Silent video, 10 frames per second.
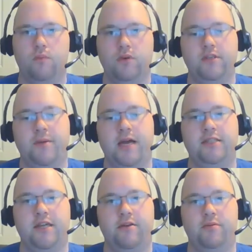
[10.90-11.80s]
up
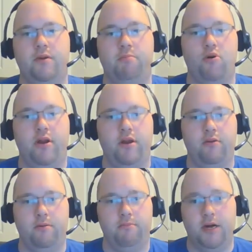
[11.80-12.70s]
guys, Nick here with a brand new
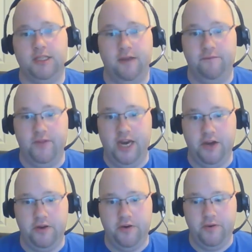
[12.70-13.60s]
unboxing
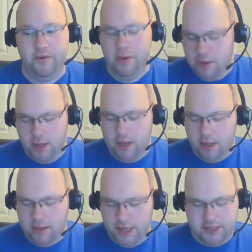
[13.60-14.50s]
video.
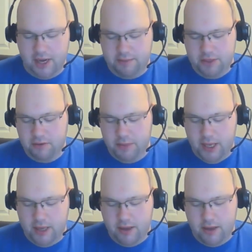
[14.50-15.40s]
This time it's going to
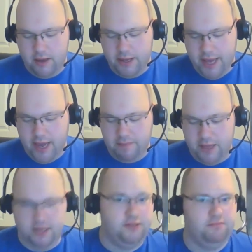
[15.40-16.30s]
be a game
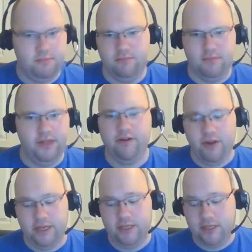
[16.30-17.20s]
that
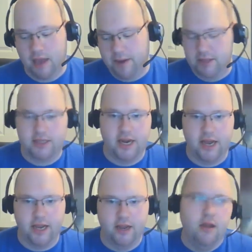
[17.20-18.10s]
literally just came out
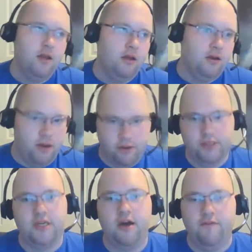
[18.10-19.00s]
today. No,
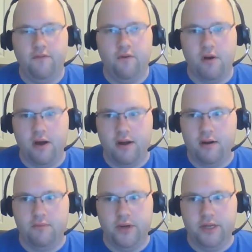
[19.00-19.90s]
it's not For
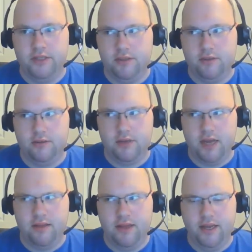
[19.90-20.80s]
Honor, which
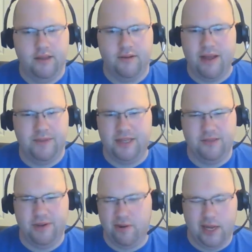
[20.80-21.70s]
I think either came out this
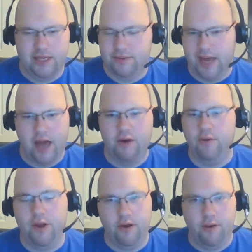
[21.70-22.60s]
week or last week. I
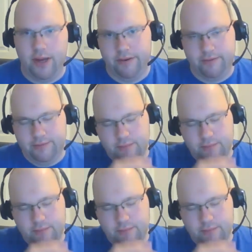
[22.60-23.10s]
don't know. I'm